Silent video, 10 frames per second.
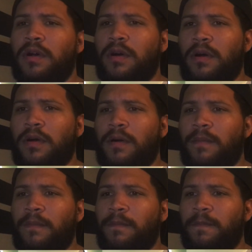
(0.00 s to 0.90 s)

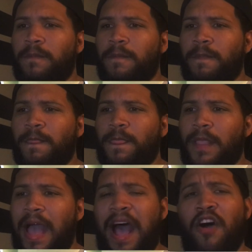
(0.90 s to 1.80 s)
Um,
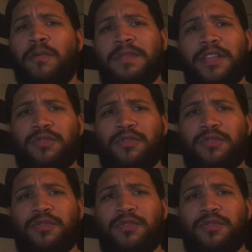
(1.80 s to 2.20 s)
I hope they